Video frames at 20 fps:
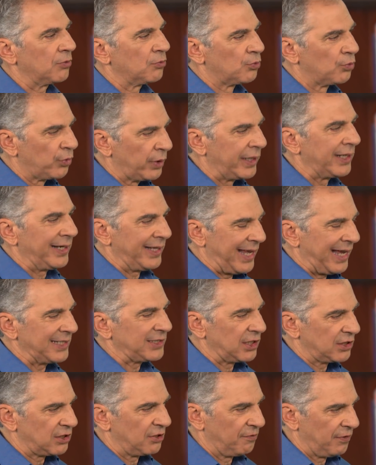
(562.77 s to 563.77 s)
really
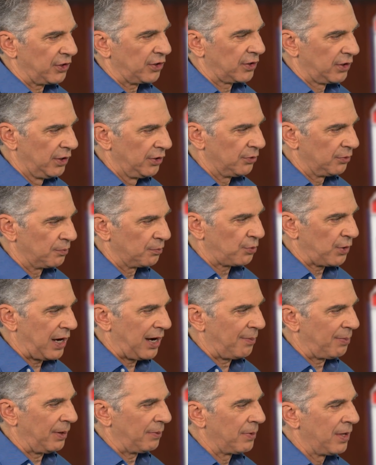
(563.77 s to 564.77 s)
has a severe gluten
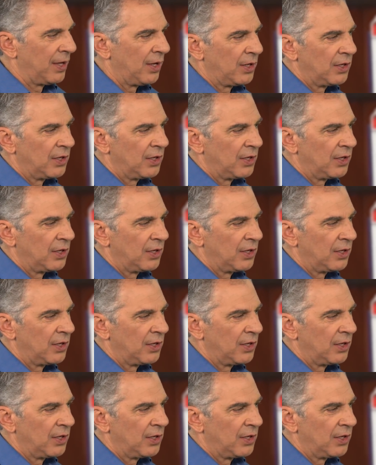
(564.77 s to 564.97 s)
problem.